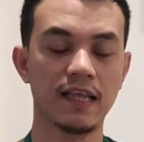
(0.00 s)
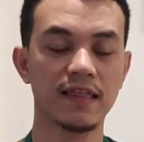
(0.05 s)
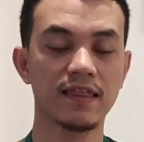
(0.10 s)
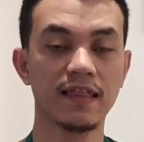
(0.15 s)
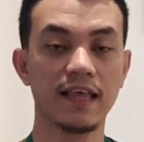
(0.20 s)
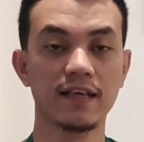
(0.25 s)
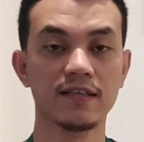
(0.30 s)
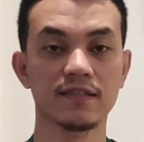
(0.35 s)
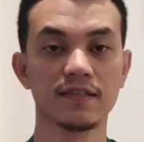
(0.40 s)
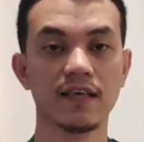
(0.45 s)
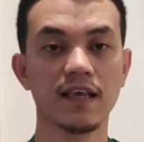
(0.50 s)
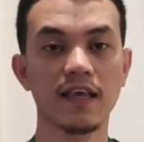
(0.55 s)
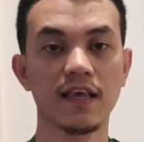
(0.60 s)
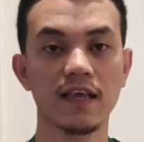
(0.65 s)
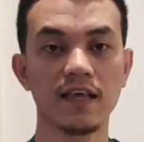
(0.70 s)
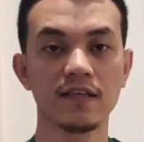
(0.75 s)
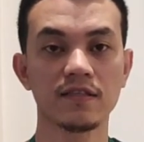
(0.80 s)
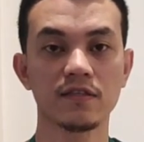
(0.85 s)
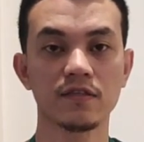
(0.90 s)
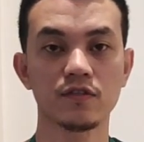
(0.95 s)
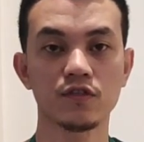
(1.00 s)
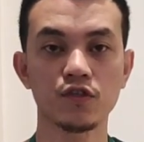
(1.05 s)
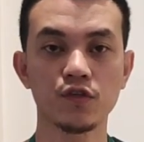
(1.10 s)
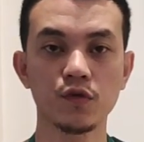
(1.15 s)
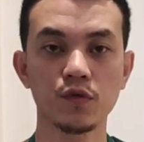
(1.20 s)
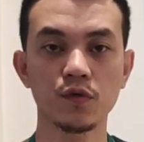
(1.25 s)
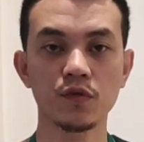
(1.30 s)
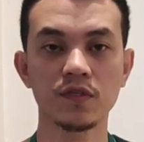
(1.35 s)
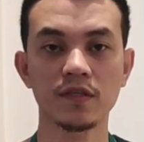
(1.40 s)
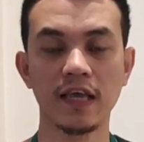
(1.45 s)
Next is
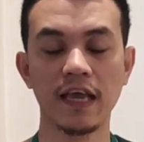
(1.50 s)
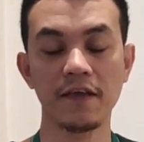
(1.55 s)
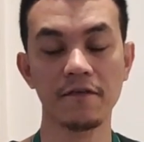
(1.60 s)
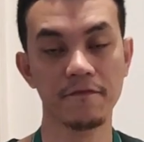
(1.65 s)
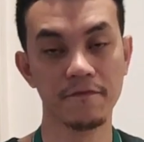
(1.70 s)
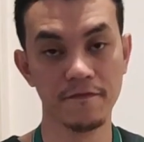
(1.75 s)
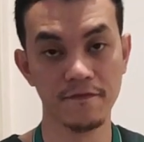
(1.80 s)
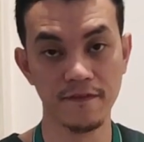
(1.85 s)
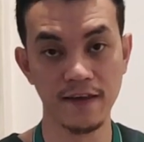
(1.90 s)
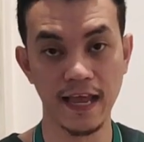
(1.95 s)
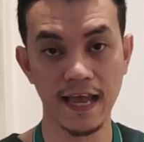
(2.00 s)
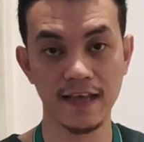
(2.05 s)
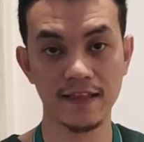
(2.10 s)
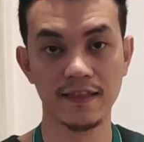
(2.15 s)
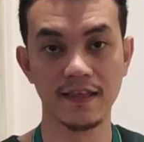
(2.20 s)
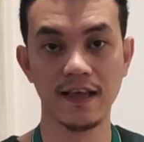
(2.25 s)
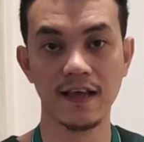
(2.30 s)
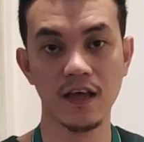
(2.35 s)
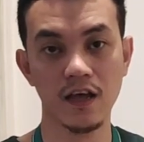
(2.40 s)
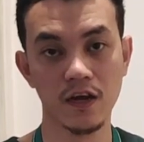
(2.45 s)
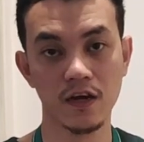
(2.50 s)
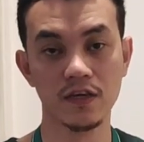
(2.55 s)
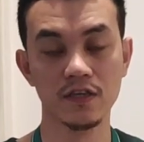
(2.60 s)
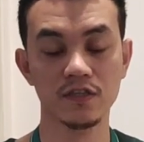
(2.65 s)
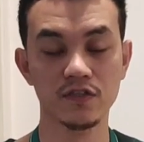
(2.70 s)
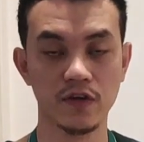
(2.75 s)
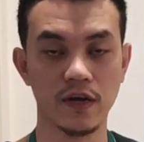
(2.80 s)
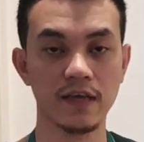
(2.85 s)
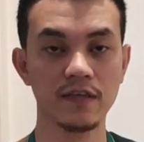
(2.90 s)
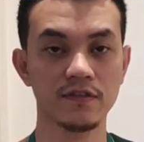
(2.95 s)
choose a flat
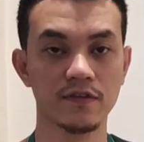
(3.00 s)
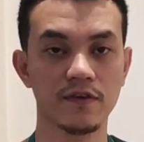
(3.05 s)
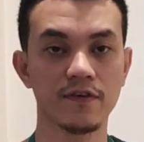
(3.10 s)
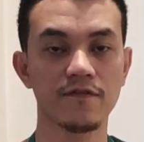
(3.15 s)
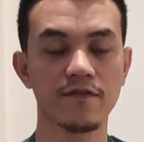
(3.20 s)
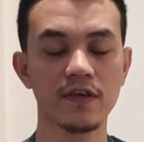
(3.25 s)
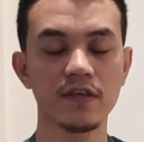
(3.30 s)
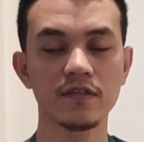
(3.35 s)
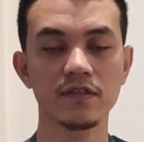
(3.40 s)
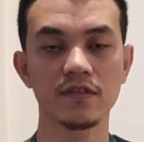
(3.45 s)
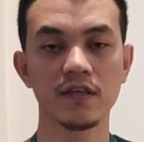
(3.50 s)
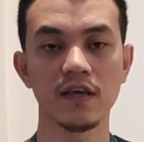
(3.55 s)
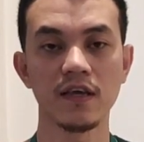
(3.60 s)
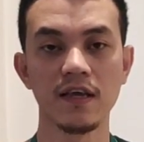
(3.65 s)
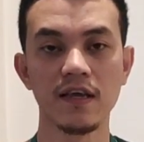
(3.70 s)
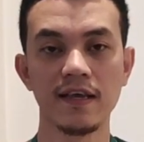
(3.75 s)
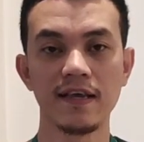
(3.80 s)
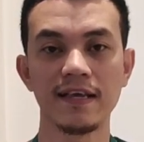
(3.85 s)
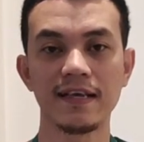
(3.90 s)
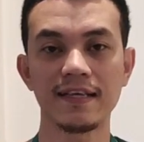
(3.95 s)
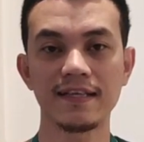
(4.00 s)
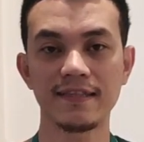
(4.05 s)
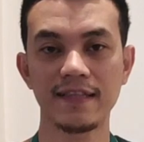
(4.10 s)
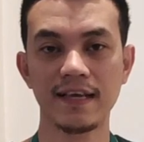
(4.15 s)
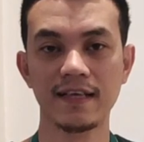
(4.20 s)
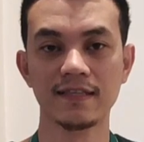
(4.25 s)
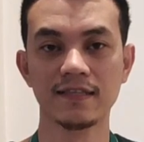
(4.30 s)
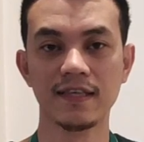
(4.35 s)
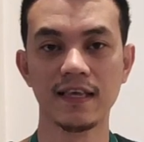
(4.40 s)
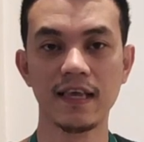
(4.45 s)
hard dry surface.
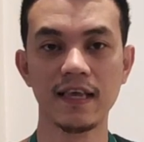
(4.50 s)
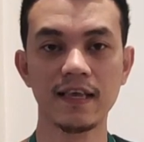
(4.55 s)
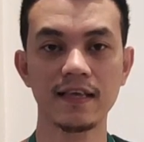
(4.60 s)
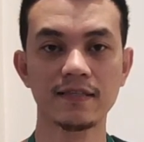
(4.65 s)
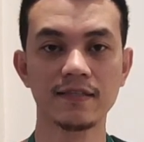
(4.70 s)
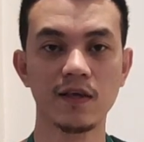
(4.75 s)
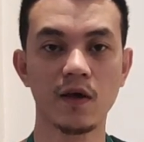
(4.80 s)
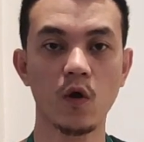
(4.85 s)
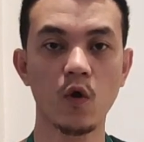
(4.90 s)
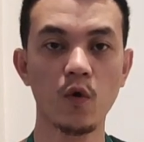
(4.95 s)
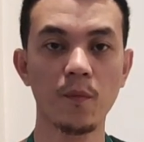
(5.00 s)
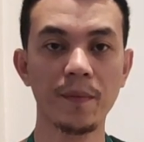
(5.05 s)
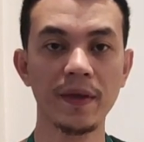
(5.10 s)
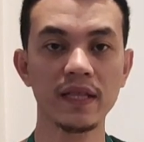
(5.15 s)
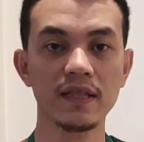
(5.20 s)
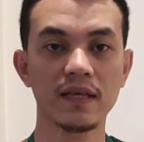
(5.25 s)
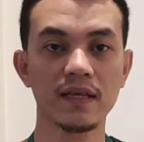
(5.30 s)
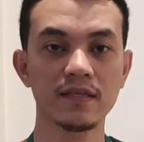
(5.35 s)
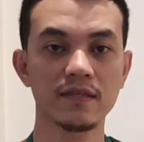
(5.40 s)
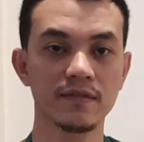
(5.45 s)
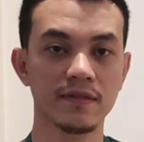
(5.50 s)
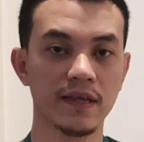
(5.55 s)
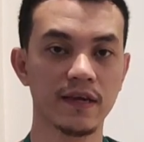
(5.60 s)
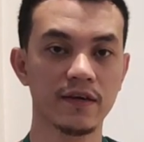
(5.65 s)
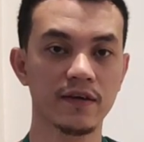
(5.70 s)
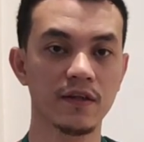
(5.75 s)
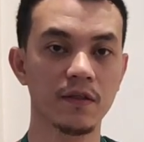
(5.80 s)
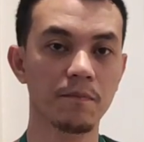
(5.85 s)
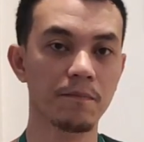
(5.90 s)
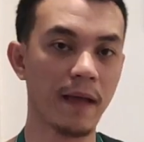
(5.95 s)
Next is open a
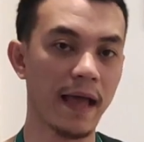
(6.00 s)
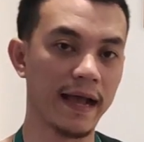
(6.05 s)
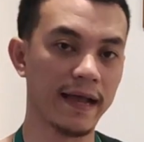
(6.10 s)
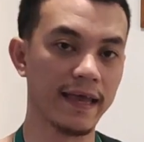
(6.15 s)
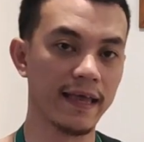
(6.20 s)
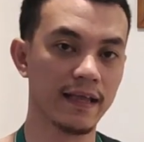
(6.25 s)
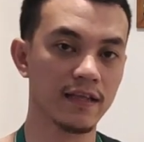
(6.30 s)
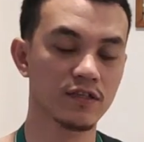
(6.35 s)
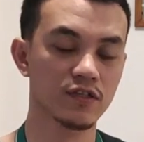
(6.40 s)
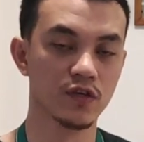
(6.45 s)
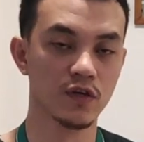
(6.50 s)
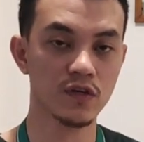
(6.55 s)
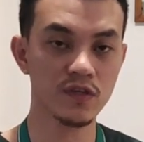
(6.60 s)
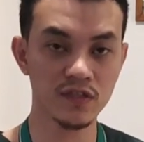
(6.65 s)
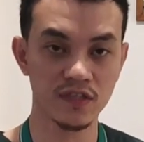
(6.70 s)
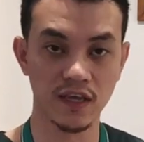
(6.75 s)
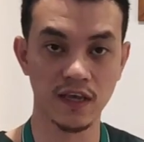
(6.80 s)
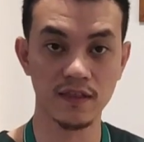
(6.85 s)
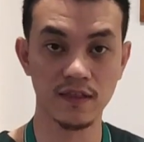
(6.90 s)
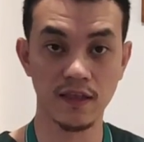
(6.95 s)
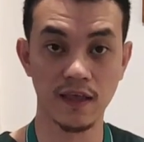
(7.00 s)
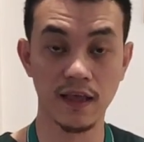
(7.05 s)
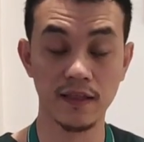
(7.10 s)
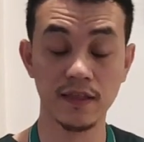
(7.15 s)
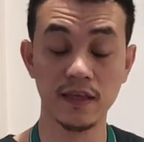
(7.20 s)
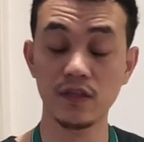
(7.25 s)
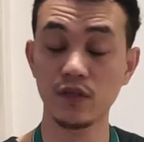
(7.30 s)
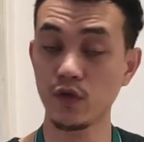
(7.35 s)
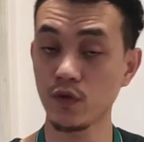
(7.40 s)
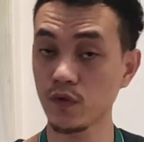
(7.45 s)
sterile package or set and
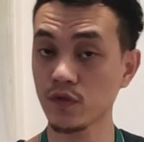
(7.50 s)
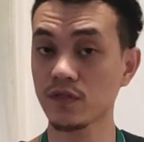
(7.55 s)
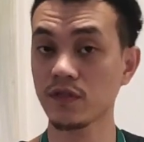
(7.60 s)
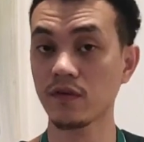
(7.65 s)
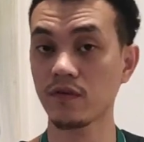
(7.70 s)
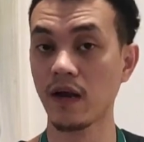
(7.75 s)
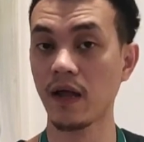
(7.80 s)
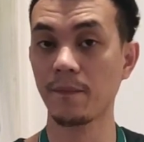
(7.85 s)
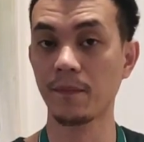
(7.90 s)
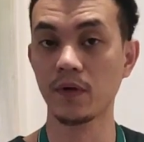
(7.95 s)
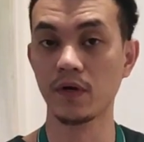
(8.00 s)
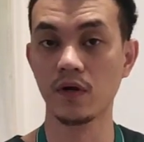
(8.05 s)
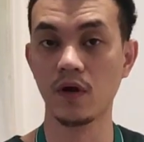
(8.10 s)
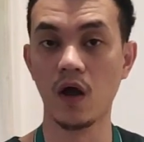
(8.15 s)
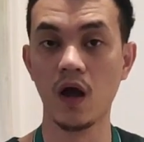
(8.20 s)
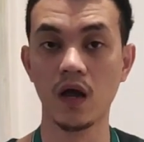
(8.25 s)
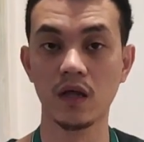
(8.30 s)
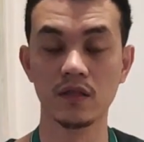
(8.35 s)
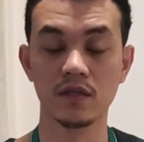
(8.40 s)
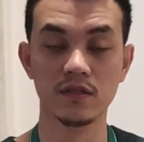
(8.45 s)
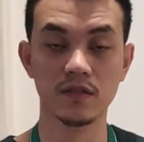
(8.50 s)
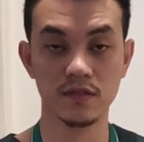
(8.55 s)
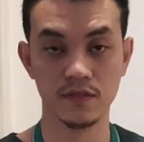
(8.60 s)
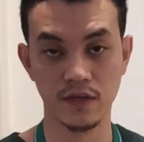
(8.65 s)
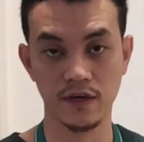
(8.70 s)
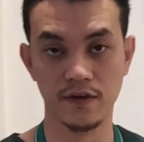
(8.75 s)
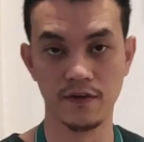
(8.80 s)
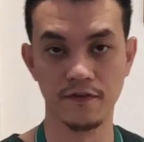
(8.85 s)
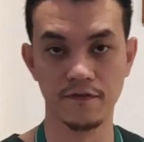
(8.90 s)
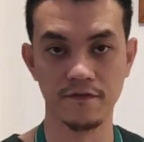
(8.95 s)
then use the wrapper onto the
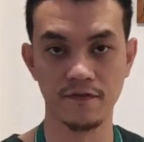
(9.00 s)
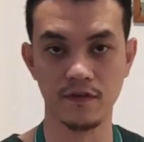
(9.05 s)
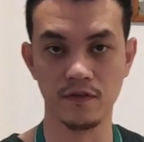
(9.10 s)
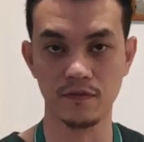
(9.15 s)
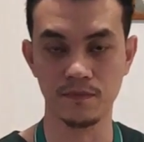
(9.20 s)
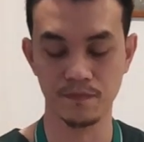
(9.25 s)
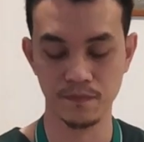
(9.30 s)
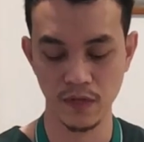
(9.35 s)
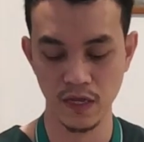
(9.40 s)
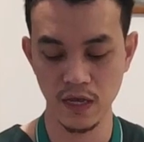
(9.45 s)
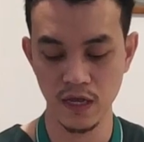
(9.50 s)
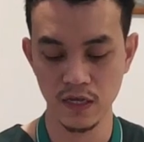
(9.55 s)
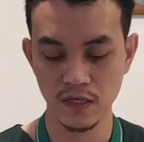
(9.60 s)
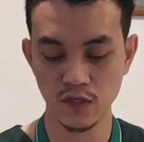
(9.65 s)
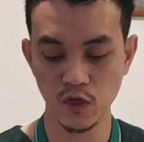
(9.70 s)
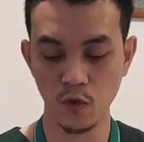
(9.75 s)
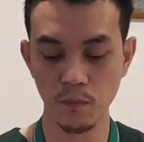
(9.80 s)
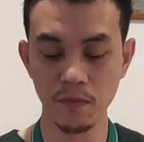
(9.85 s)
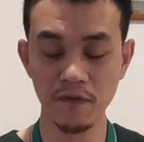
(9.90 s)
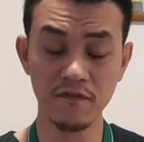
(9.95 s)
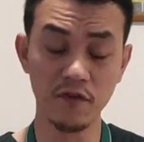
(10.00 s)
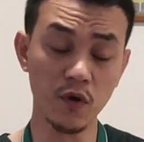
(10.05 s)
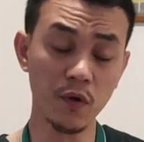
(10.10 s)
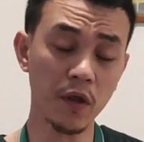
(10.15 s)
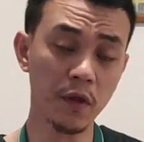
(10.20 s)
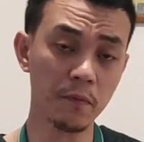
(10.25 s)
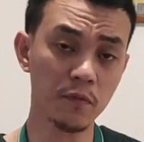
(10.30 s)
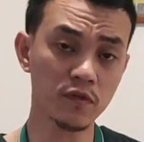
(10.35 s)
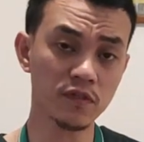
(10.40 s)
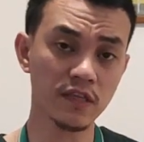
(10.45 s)
sterile film. So before
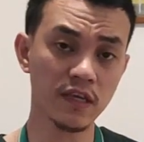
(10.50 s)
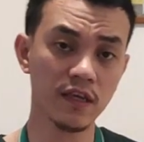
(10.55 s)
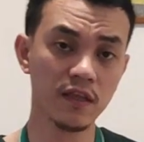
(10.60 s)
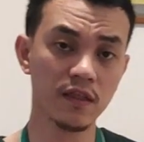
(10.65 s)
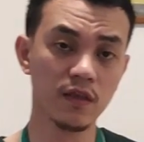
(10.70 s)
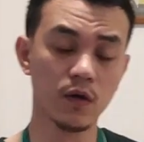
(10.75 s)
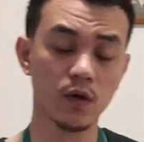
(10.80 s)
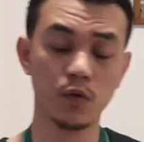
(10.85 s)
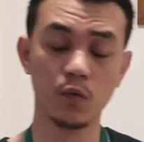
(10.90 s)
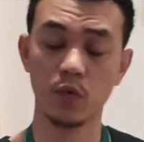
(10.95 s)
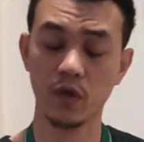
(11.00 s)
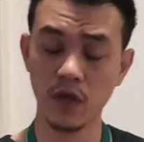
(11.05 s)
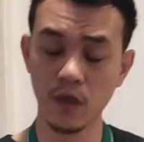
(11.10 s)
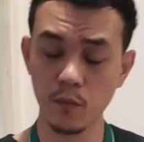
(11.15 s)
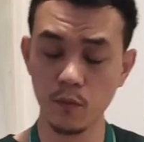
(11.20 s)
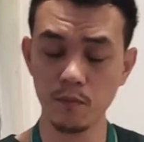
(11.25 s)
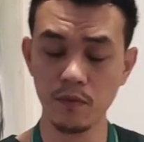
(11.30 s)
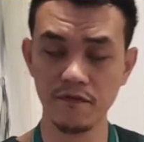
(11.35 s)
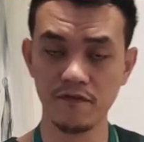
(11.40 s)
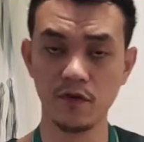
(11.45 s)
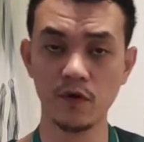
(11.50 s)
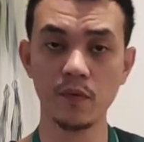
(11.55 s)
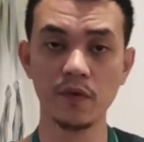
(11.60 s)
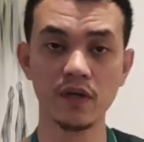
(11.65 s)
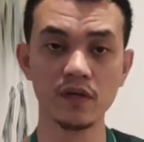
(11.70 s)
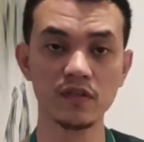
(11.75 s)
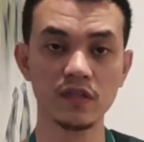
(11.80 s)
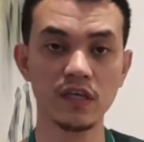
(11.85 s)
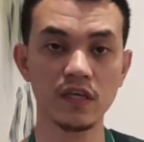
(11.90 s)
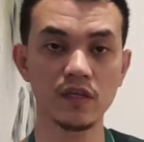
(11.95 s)
we proceed or before we
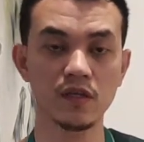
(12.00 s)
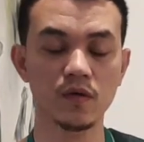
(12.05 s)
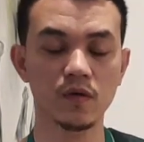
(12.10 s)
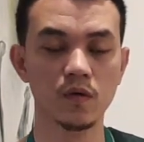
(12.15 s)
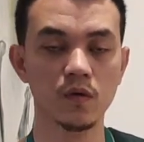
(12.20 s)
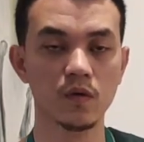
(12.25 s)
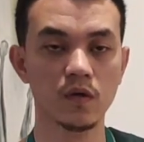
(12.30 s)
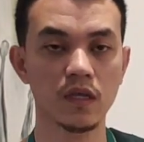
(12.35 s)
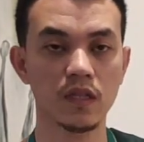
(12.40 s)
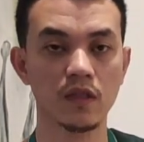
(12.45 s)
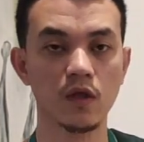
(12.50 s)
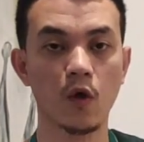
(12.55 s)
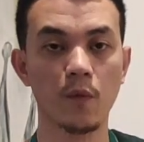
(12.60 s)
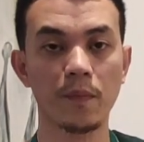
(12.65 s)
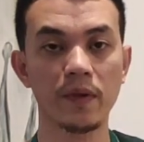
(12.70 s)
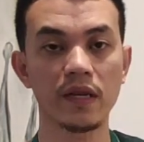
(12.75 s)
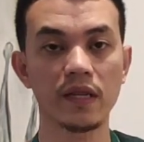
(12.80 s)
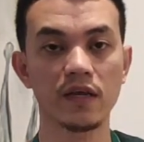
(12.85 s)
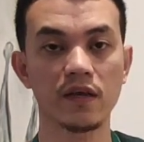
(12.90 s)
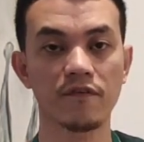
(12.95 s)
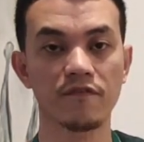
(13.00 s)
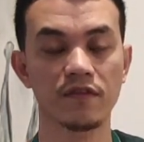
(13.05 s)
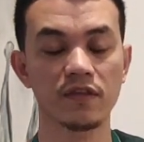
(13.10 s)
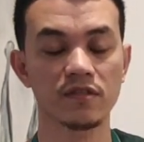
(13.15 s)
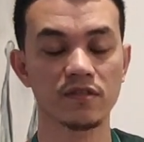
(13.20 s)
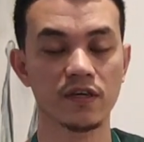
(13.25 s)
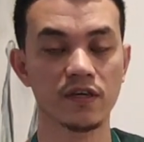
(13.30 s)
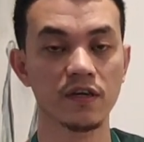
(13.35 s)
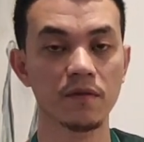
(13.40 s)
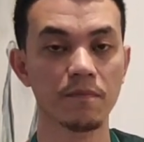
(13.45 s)
continue in opening of the
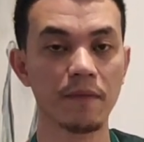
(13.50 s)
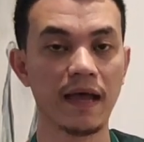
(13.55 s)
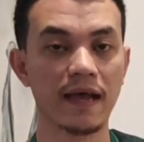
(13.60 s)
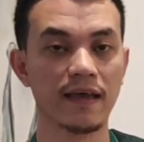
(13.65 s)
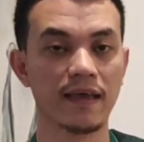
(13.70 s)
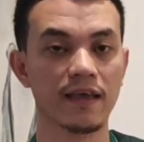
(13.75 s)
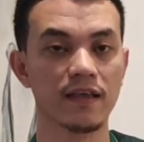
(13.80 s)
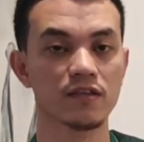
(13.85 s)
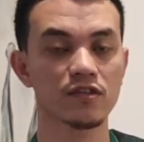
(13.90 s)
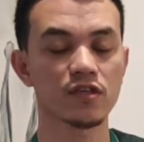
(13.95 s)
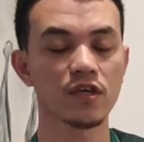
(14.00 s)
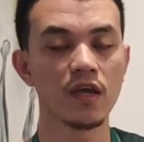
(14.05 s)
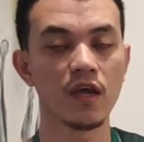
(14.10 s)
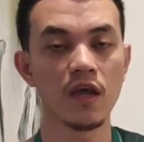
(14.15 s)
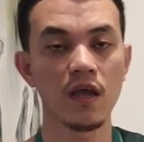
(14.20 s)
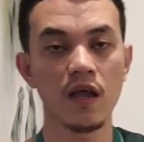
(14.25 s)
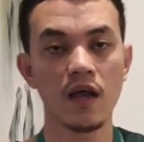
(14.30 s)
sterile package,